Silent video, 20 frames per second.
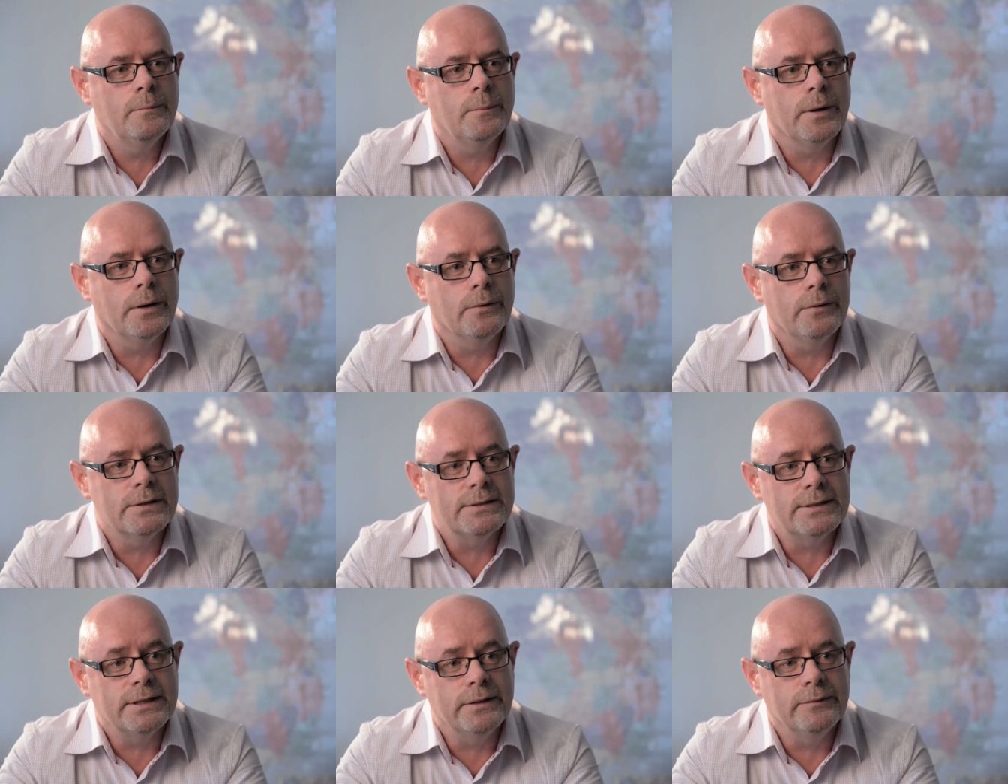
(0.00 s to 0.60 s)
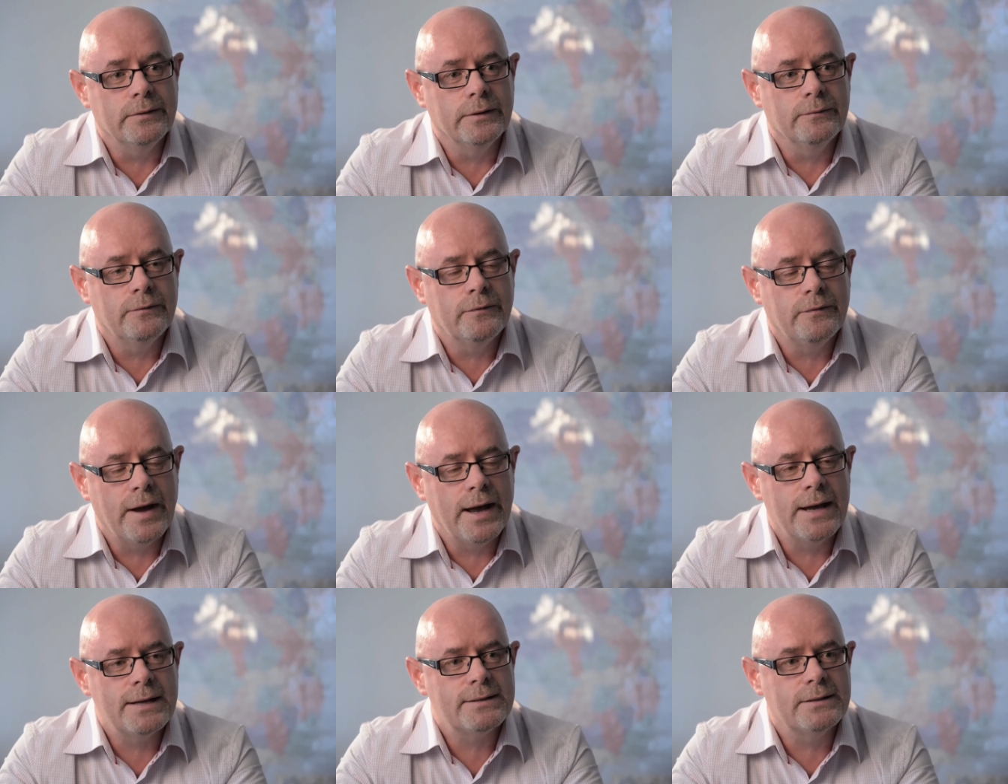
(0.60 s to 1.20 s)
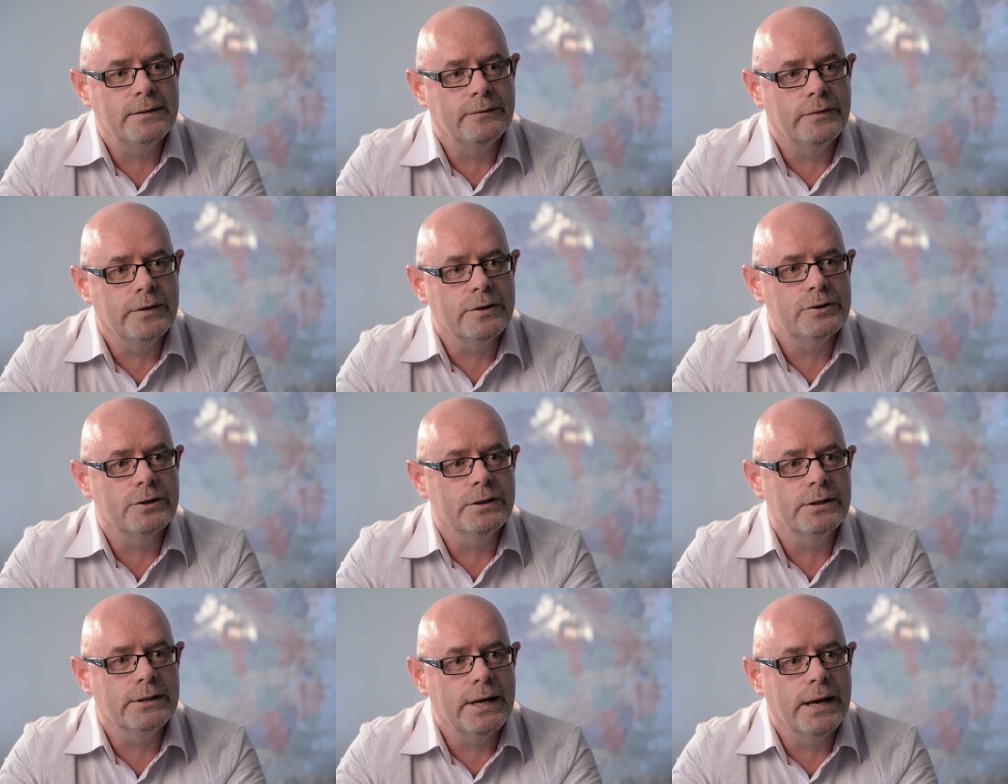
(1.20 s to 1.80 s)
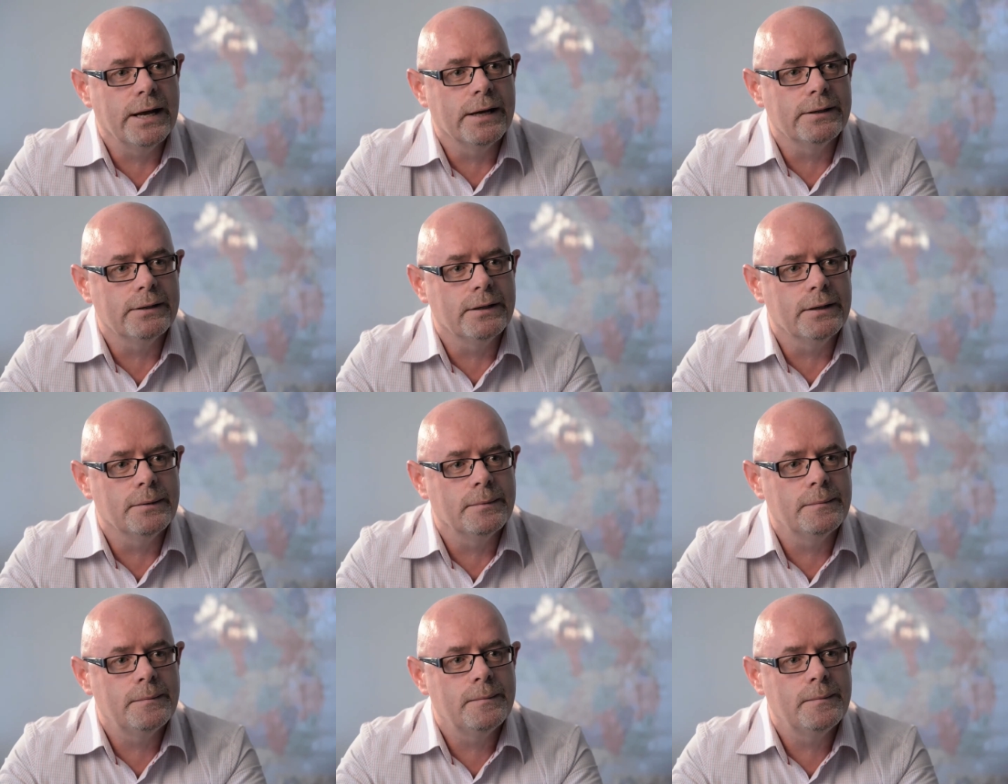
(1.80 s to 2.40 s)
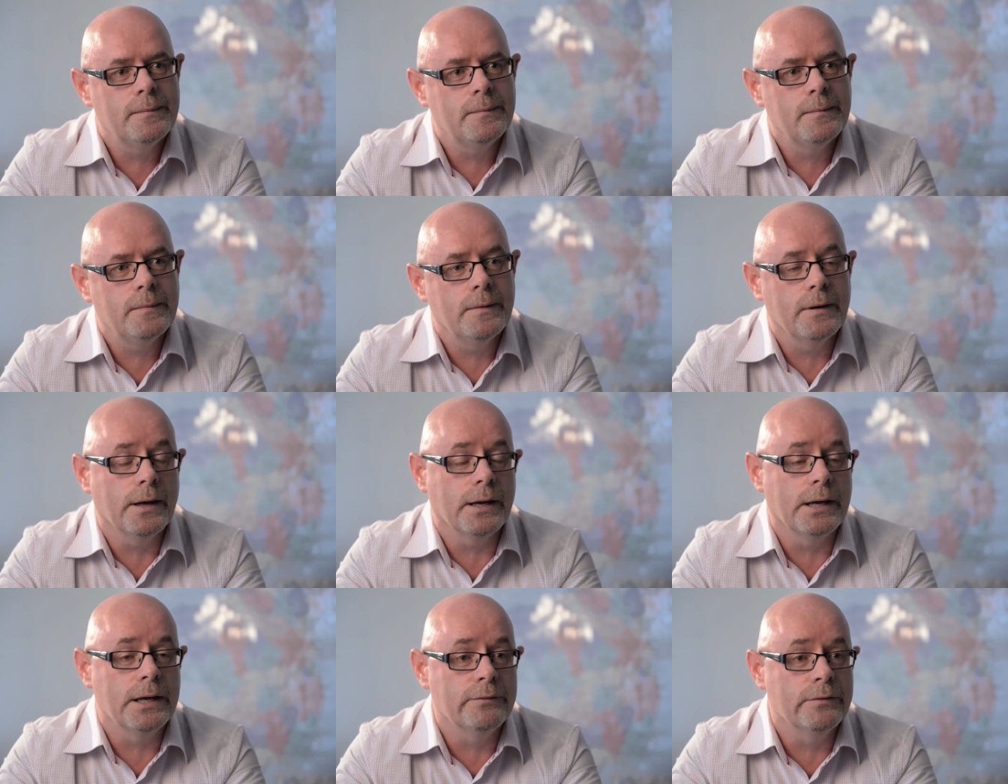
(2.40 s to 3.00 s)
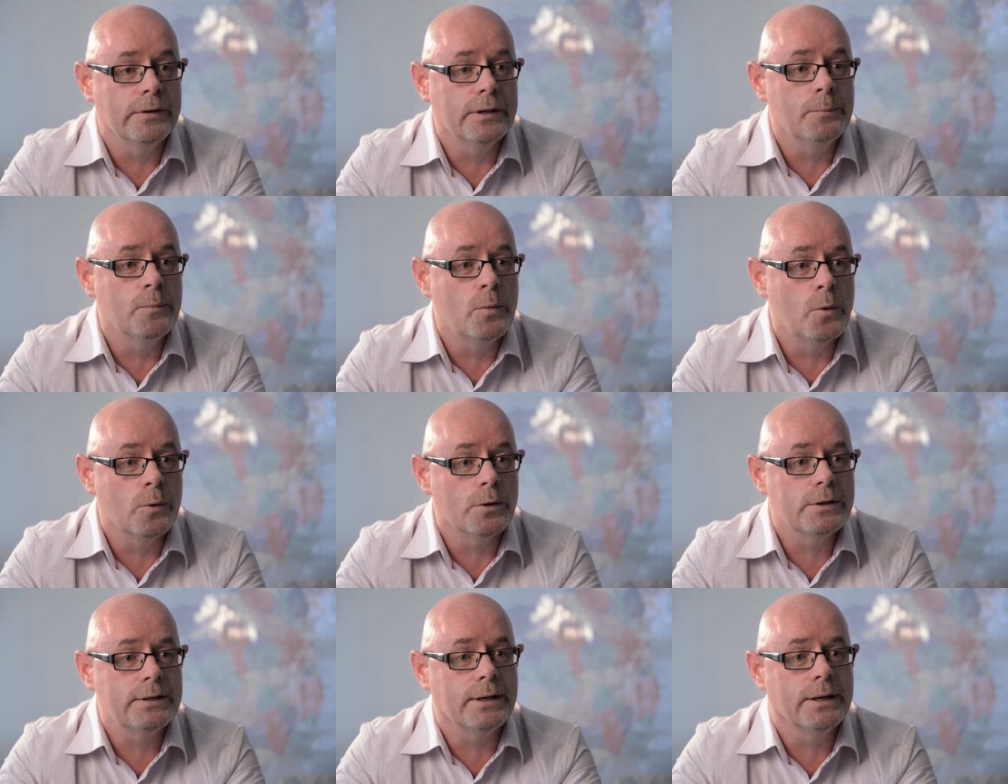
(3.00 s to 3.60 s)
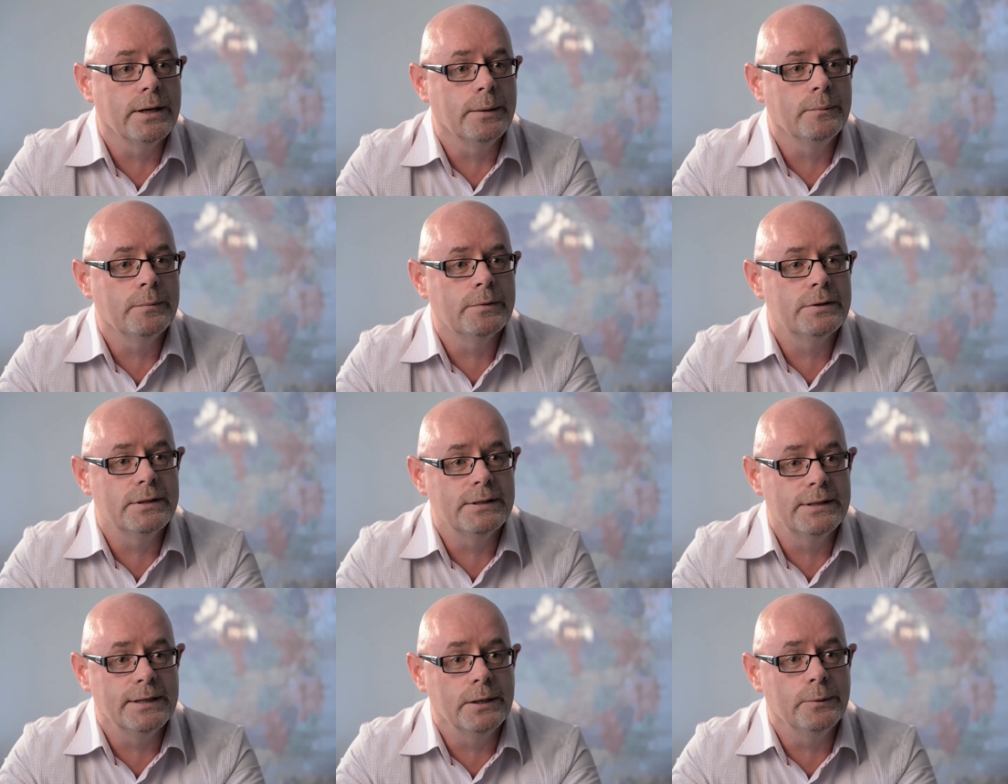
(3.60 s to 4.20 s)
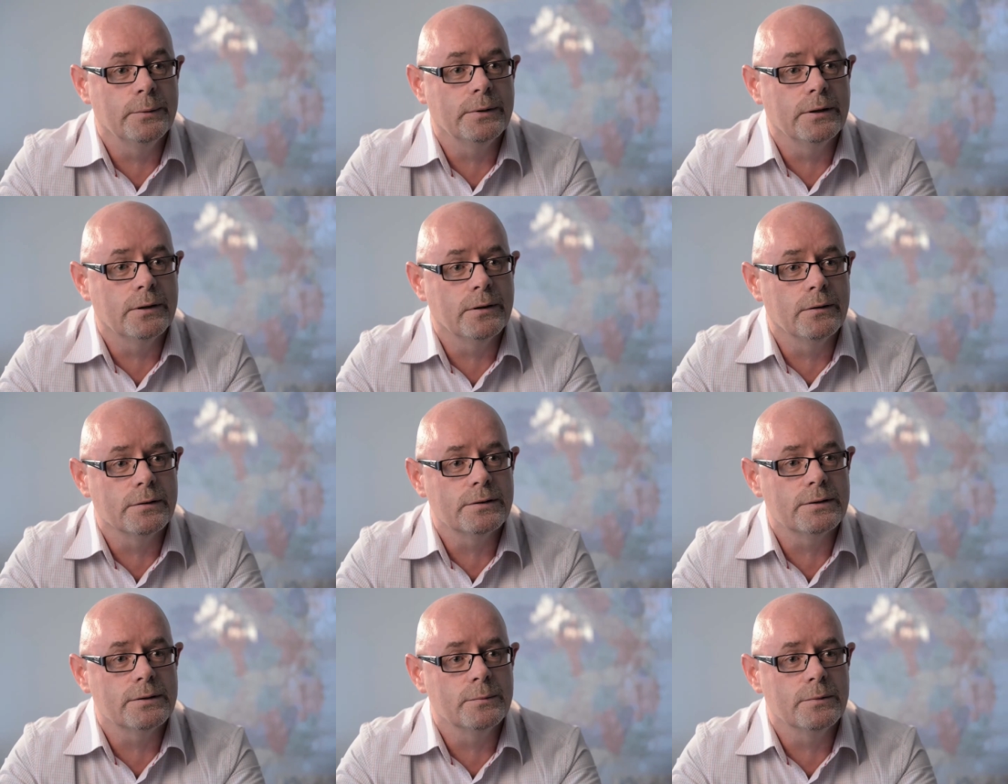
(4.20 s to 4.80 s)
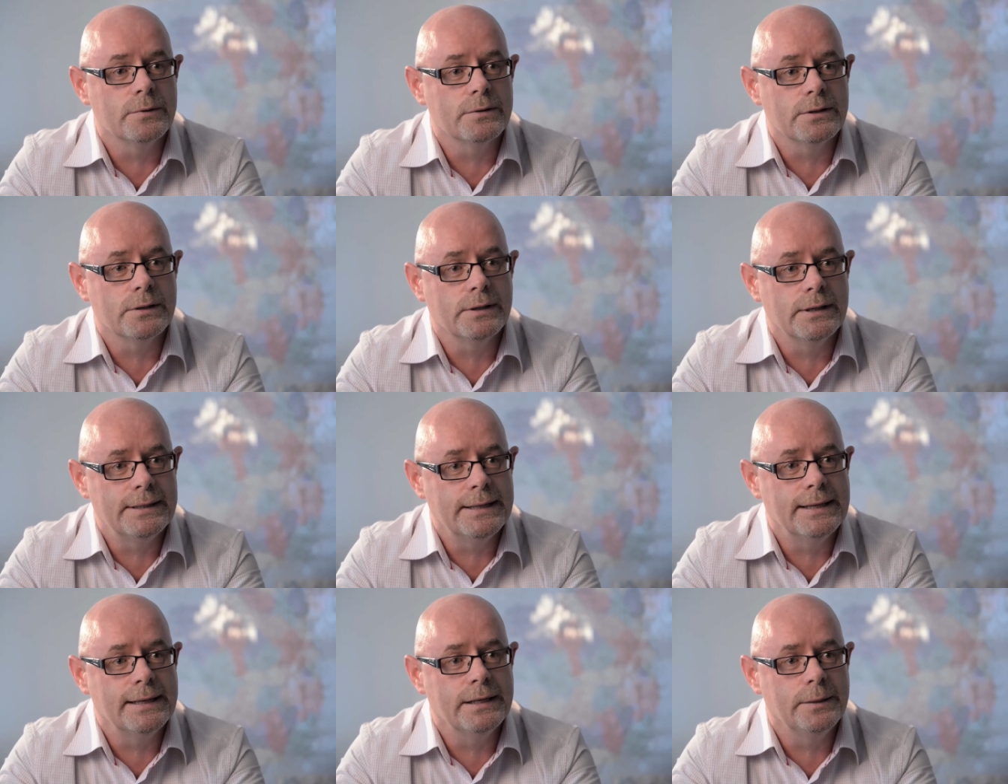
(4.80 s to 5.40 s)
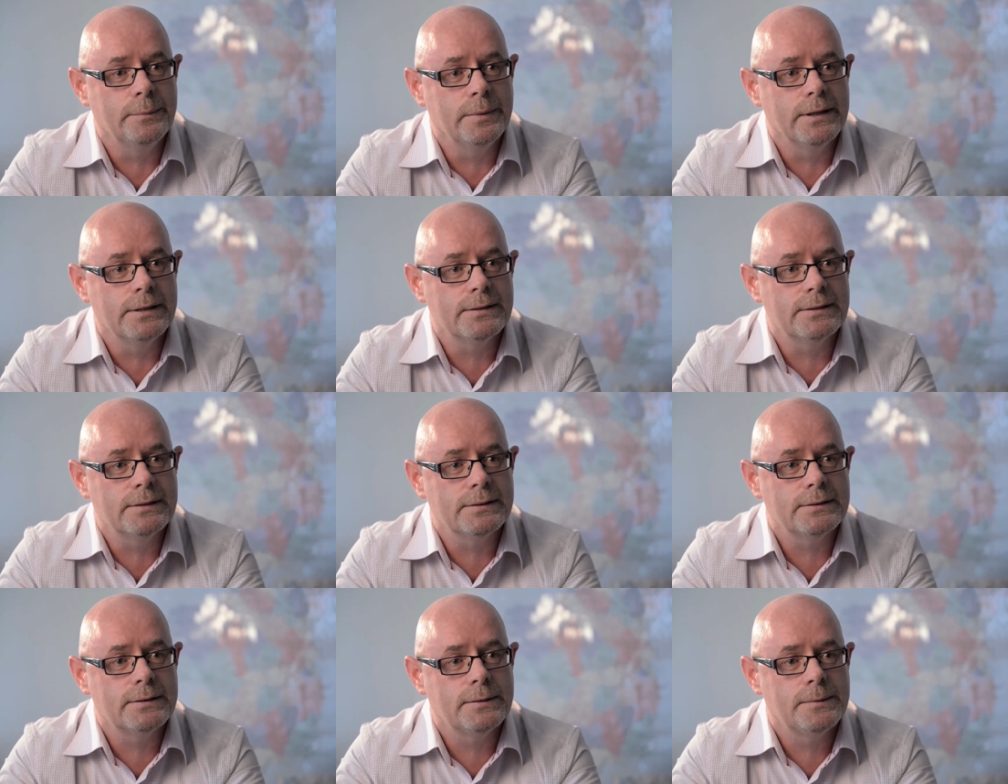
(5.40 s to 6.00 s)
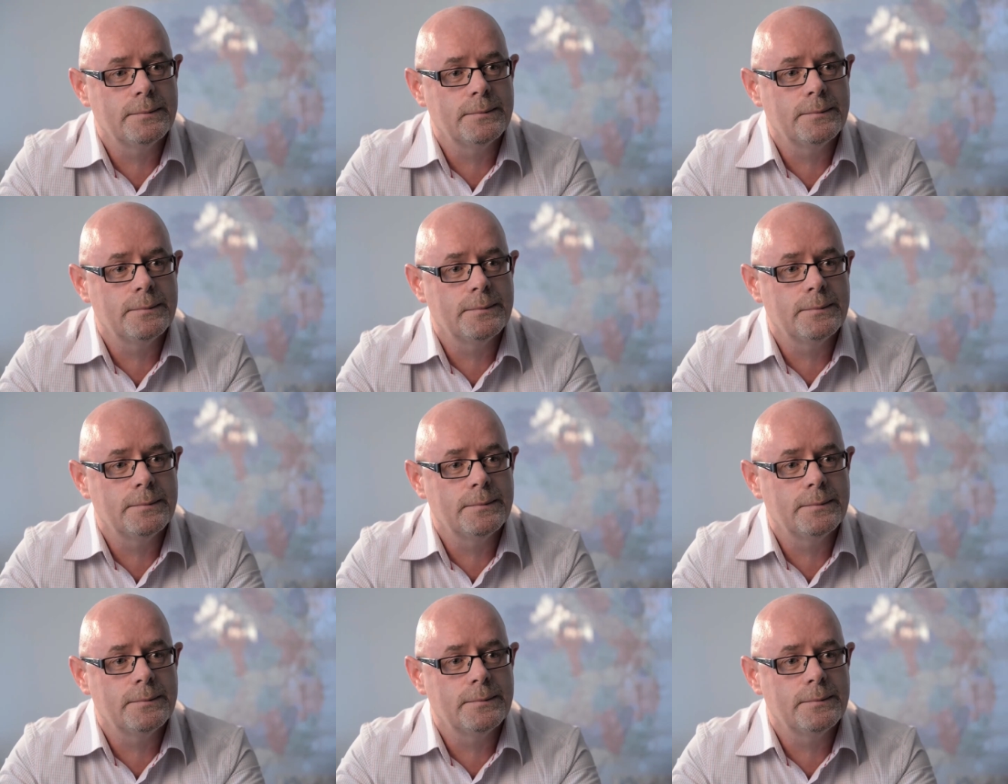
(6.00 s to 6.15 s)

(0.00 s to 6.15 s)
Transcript: by receiving fast, efficient data and giving them more time to deal with the customers on a daily basis.